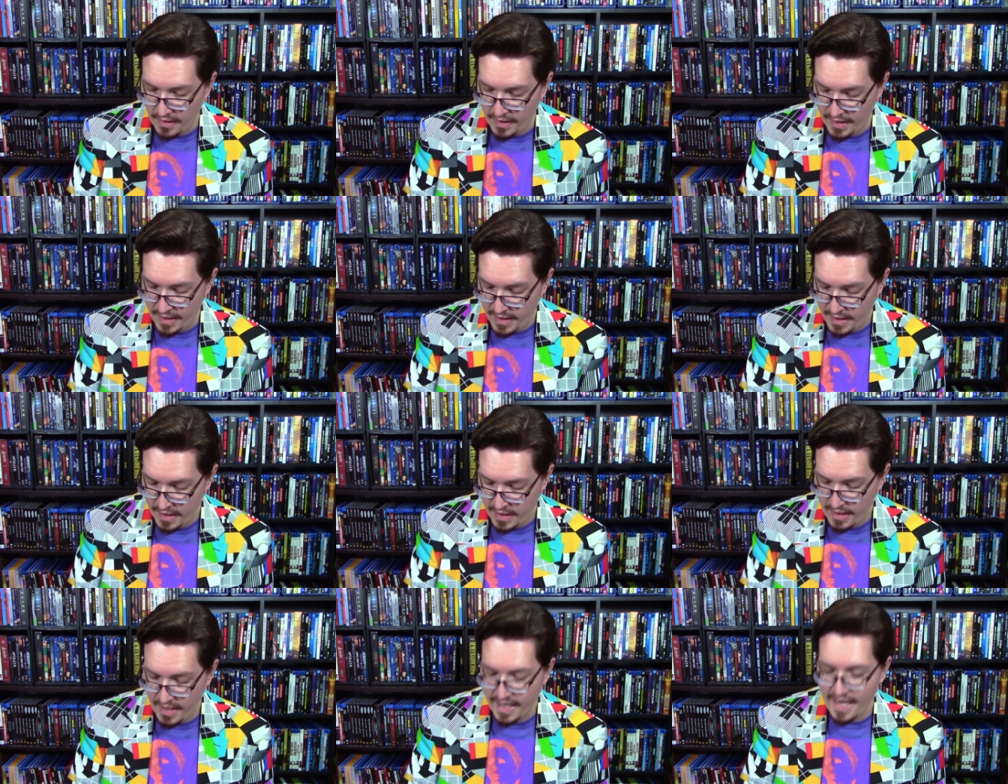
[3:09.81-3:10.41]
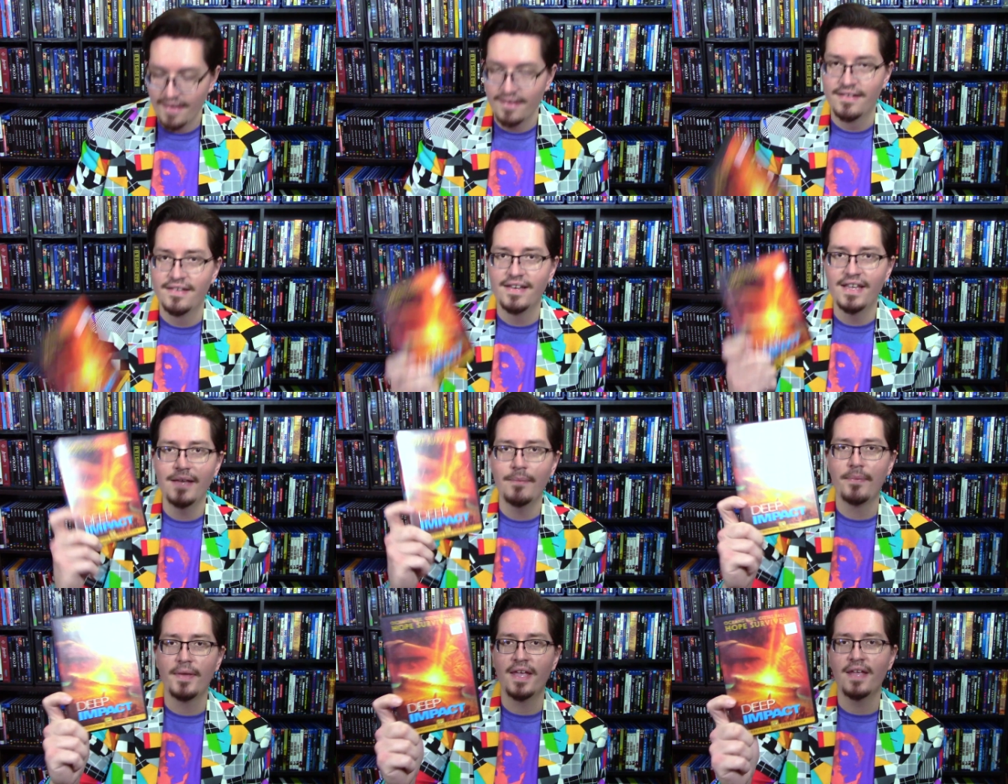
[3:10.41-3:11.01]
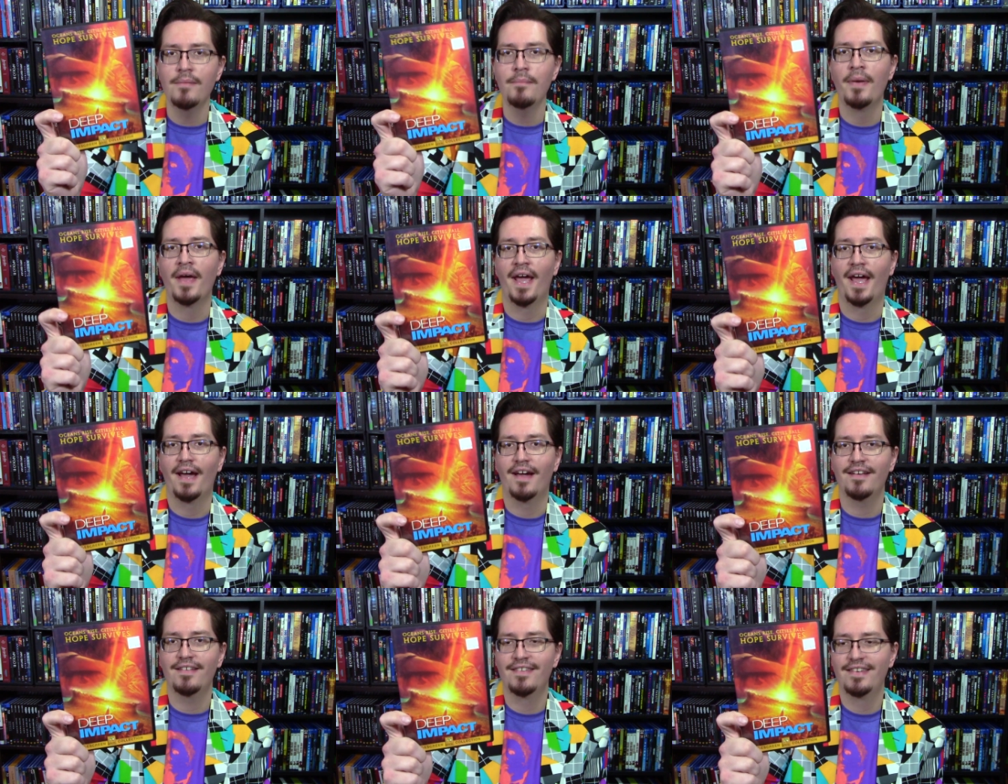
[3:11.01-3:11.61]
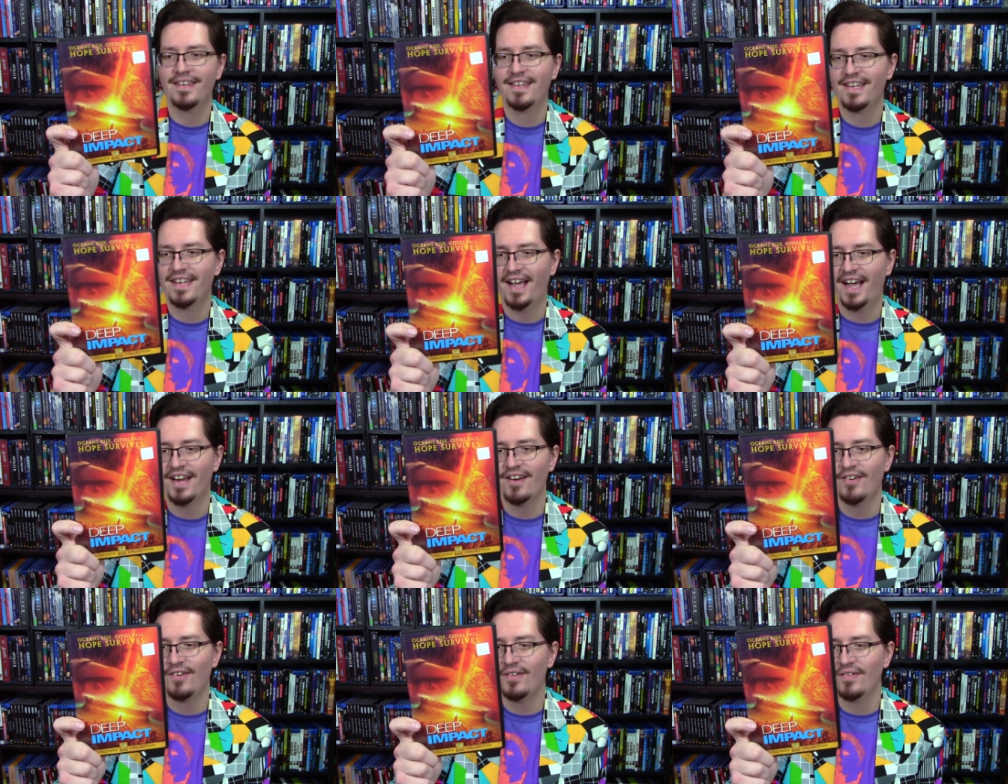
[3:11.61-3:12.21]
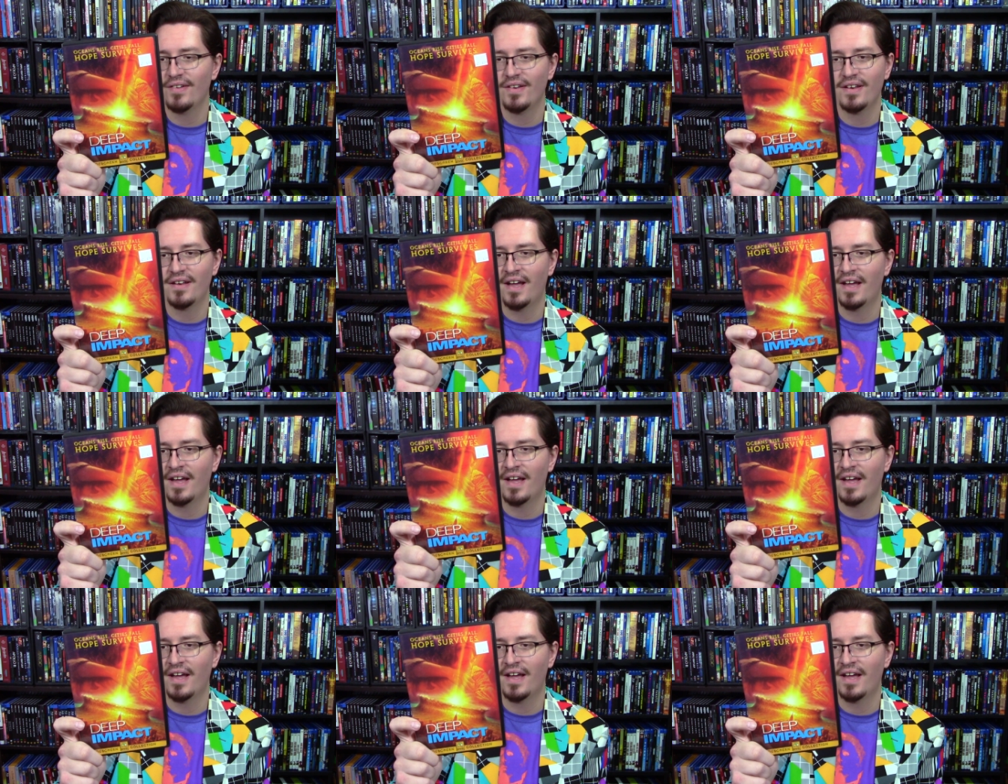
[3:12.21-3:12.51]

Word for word: Uh, I got Deep Impact. I don't.